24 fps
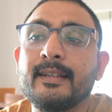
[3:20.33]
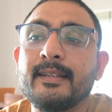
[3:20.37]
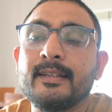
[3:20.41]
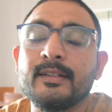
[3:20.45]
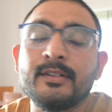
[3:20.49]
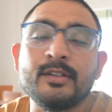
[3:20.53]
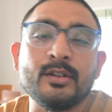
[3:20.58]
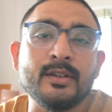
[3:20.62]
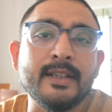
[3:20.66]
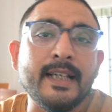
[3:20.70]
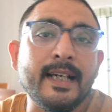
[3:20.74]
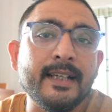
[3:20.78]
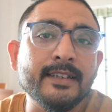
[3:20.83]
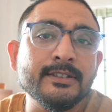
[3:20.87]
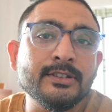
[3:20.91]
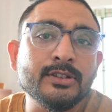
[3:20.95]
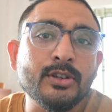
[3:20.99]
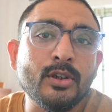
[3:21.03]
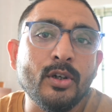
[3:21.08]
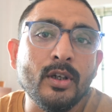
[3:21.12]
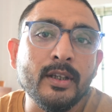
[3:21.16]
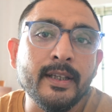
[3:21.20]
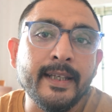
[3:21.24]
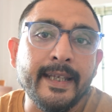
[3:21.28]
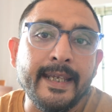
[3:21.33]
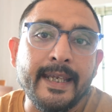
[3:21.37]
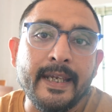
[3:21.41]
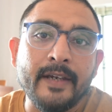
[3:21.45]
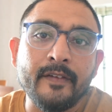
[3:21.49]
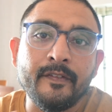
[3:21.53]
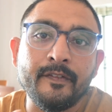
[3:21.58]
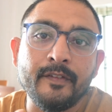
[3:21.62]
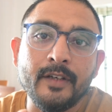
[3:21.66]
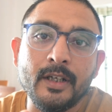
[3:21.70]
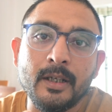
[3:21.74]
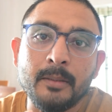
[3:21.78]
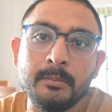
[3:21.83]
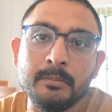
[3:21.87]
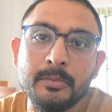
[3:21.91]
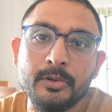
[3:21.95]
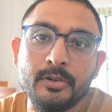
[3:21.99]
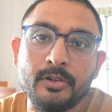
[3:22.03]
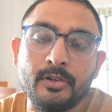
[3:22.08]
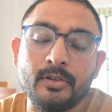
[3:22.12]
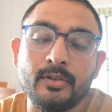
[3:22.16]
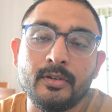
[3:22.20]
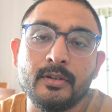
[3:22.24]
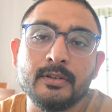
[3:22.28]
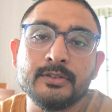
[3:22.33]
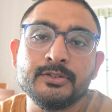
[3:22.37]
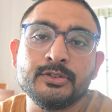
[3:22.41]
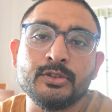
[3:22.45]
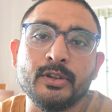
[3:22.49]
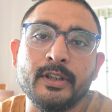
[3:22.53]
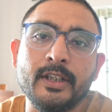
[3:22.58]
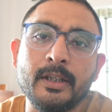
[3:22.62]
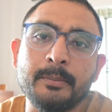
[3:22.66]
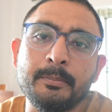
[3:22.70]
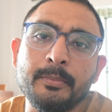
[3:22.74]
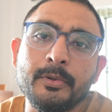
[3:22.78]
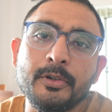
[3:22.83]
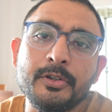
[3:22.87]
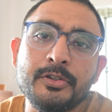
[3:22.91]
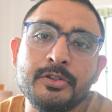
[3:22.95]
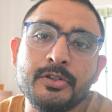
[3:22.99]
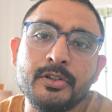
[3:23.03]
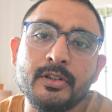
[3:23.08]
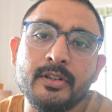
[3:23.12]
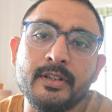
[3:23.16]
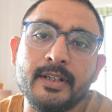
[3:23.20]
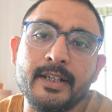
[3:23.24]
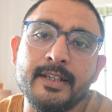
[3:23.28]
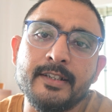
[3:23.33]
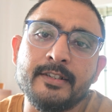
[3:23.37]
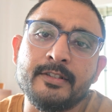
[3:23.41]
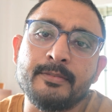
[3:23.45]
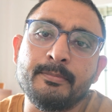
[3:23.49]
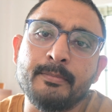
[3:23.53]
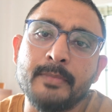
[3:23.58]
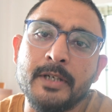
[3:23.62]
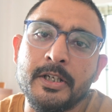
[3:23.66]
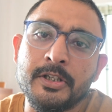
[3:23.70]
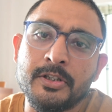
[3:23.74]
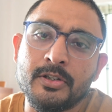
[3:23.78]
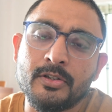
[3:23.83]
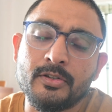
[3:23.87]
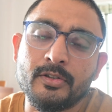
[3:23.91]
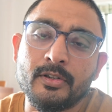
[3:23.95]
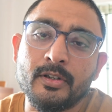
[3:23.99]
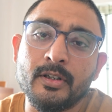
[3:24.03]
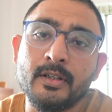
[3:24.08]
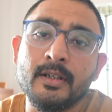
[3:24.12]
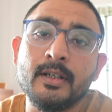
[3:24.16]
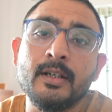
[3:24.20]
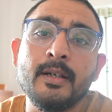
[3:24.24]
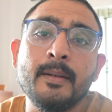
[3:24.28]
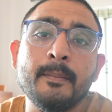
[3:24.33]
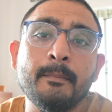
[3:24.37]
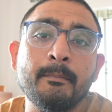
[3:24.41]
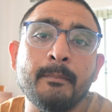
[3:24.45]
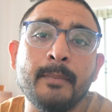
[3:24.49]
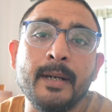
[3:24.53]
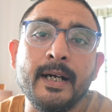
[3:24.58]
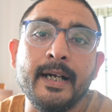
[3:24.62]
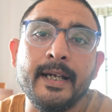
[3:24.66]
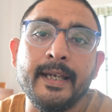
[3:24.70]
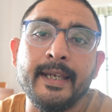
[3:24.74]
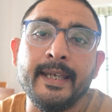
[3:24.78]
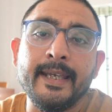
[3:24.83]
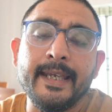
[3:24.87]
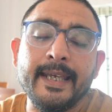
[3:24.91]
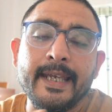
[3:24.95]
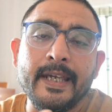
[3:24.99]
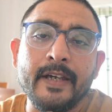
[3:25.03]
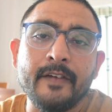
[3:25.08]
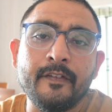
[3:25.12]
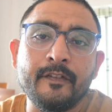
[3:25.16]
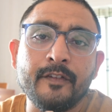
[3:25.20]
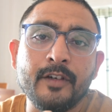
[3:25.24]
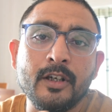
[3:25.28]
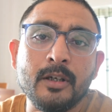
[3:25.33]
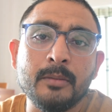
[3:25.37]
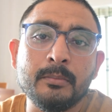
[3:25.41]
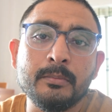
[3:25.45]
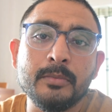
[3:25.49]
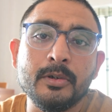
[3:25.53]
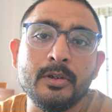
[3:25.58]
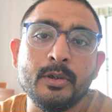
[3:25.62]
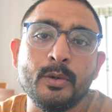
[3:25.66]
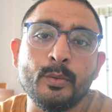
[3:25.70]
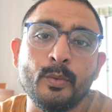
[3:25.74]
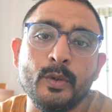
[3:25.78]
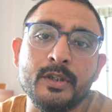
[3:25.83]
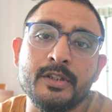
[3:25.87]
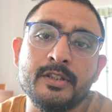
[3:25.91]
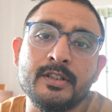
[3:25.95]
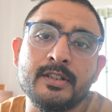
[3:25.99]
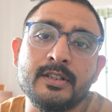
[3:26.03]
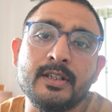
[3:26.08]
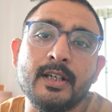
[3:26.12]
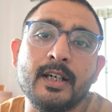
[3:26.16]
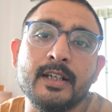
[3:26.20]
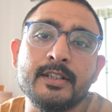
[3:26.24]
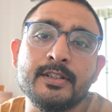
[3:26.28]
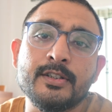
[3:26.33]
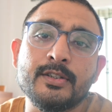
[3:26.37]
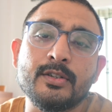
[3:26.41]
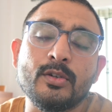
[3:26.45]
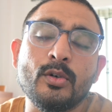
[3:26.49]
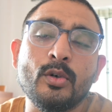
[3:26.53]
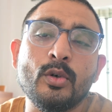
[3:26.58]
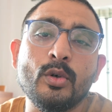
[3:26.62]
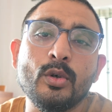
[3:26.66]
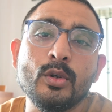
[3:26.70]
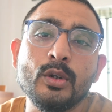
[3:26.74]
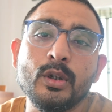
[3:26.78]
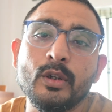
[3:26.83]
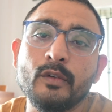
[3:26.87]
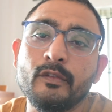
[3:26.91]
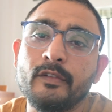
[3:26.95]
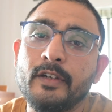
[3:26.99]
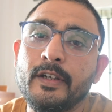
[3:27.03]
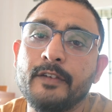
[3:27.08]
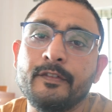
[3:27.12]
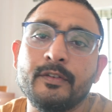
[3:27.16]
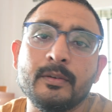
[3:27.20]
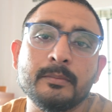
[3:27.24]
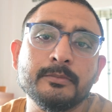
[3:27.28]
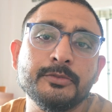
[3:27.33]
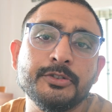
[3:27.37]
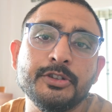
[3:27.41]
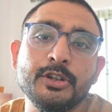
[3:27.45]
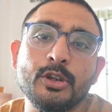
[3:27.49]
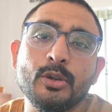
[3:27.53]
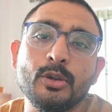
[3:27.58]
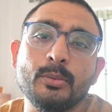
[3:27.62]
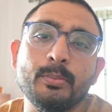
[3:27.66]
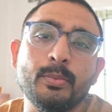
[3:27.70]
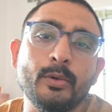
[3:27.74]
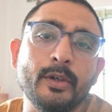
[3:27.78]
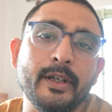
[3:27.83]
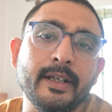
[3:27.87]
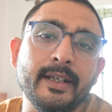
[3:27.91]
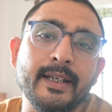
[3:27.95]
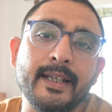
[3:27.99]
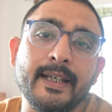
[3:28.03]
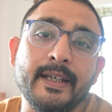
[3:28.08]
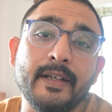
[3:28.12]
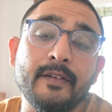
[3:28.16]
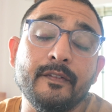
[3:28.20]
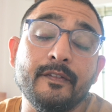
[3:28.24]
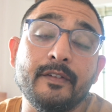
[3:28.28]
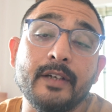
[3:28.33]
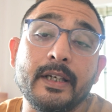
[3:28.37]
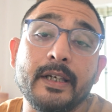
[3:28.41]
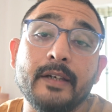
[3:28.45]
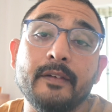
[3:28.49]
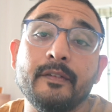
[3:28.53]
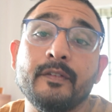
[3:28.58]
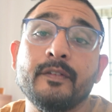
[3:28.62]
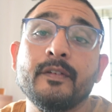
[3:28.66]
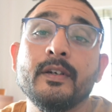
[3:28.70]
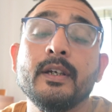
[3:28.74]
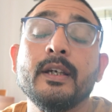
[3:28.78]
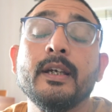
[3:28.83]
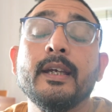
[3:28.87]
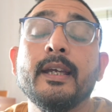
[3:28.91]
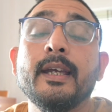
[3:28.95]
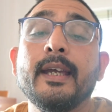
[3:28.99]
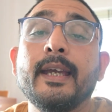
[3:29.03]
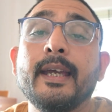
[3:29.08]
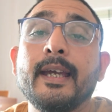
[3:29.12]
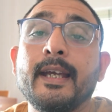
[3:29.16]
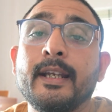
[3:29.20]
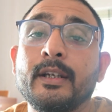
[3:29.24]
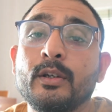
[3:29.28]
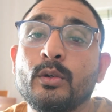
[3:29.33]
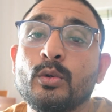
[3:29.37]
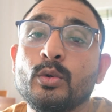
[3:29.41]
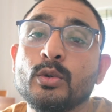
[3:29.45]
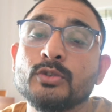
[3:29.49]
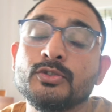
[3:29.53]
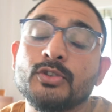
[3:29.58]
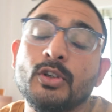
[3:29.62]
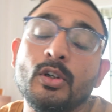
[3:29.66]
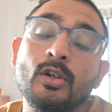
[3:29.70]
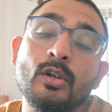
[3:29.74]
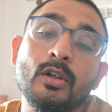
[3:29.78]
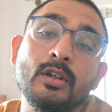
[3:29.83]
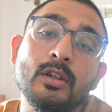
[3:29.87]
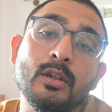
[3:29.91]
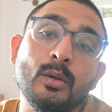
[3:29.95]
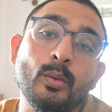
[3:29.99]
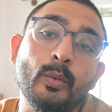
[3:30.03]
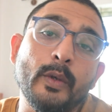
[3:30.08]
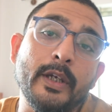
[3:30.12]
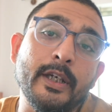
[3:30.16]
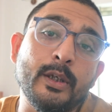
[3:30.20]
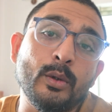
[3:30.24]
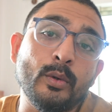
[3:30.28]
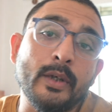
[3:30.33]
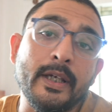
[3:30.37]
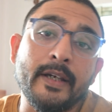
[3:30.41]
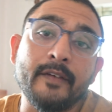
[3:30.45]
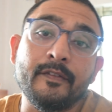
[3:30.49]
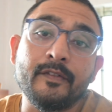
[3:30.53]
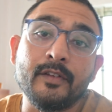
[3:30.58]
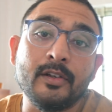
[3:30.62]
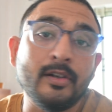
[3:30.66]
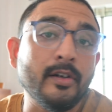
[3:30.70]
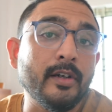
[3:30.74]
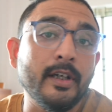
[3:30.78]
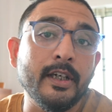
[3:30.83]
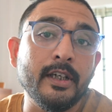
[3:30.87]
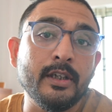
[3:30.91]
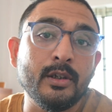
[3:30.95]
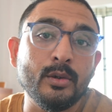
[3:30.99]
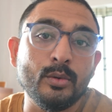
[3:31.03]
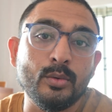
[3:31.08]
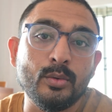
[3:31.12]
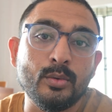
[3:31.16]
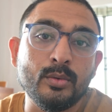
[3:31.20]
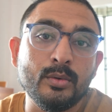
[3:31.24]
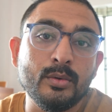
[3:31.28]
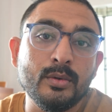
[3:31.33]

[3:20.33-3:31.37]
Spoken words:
So that is called the f number. So an aperture is measured by f number, which starts all the way from 0.95 and goes all the way to f32.